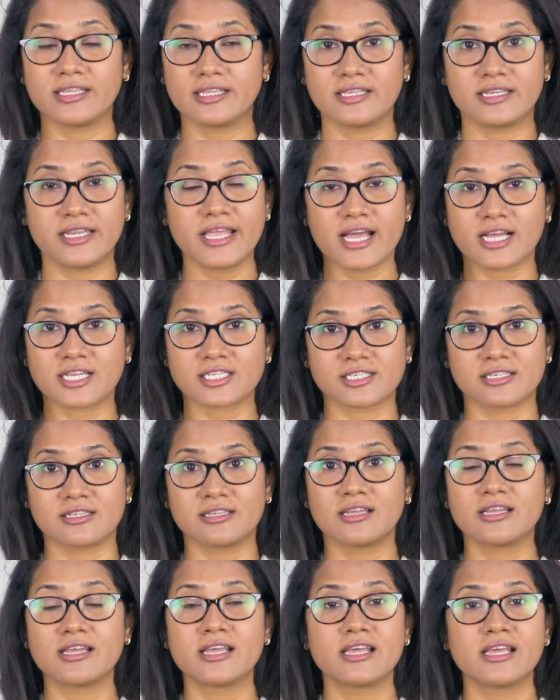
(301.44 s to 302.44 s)
reaction,
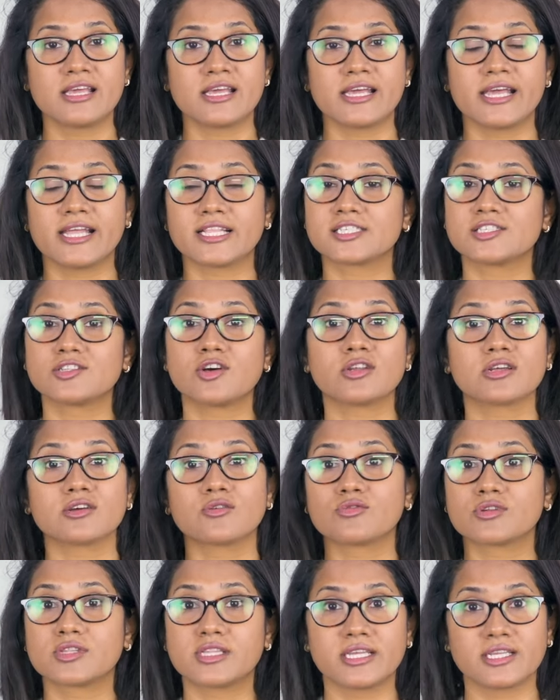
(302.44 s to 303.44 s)
it's not a
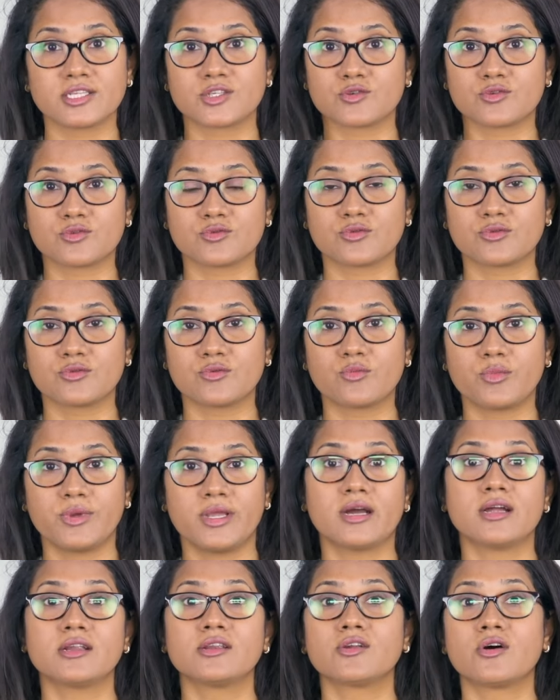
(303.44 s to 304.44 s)
good thing to do.
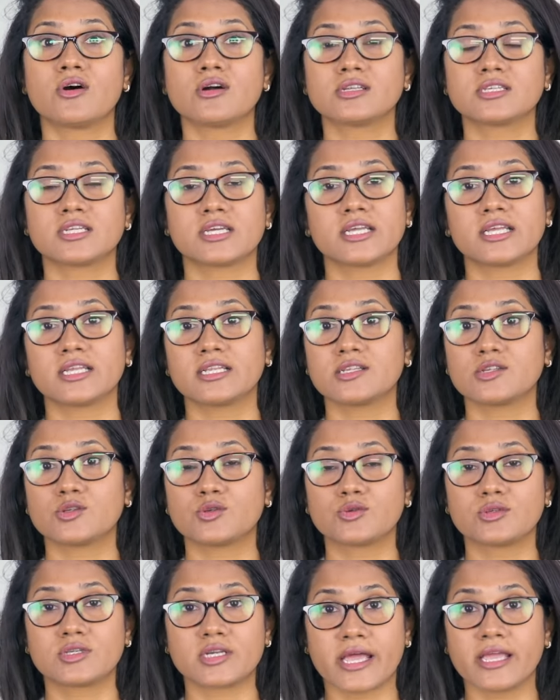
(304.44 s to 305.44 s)
We are not
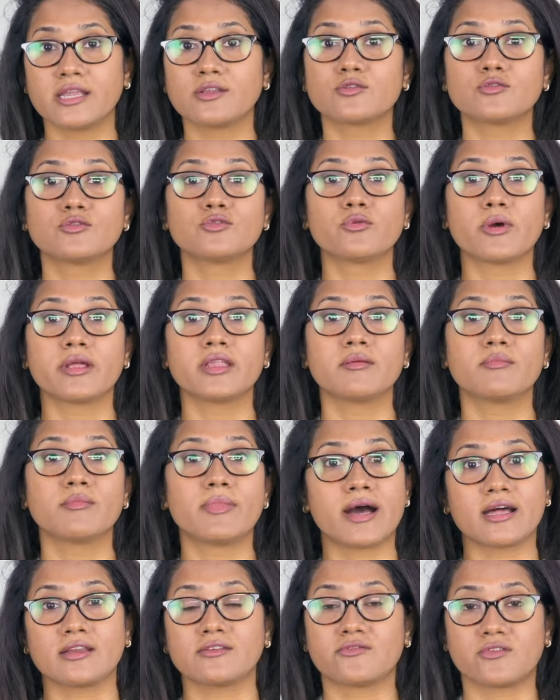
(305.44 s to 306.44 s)
trying to do any
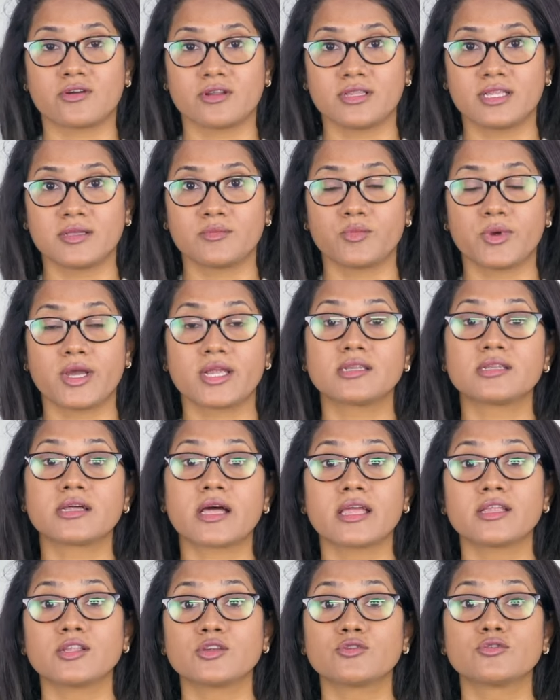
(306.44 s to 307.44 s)
bad for them. We are
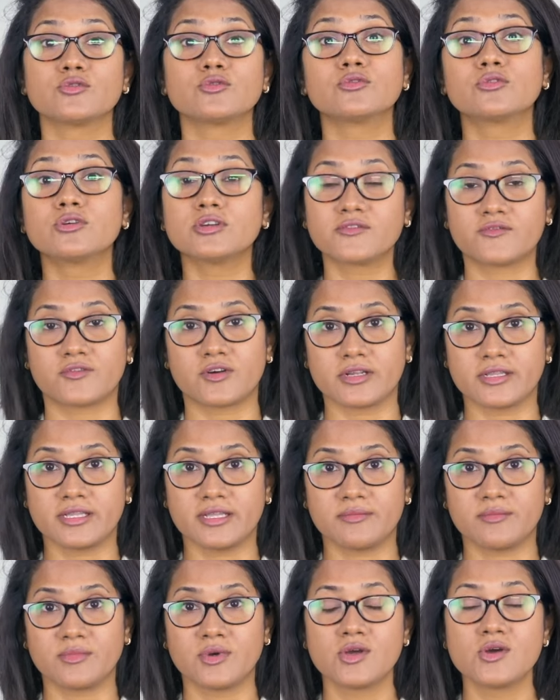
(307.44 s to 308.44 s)
trying to do good for
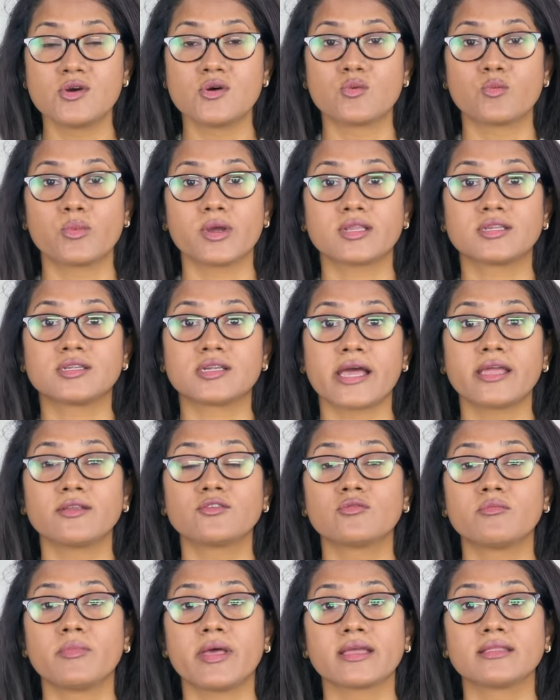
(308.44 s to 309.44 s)
them. We are trying
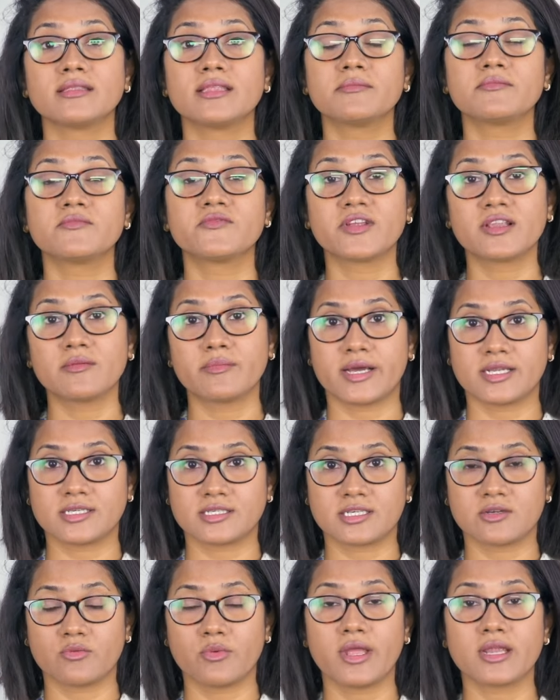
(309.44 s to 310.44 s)
to make them feel
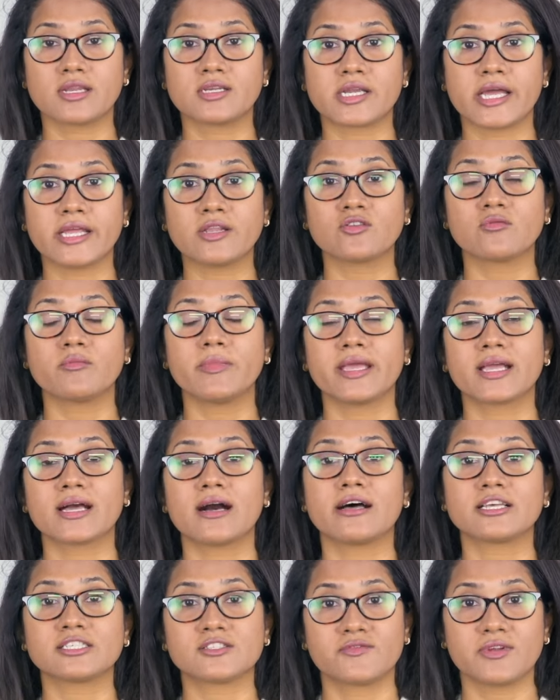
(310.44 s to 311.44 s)
better. We are trying to make
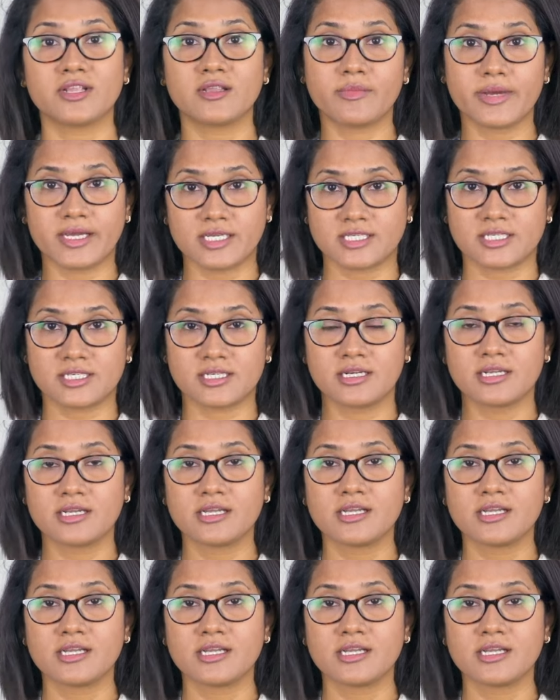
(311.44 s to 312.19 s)
us feel better.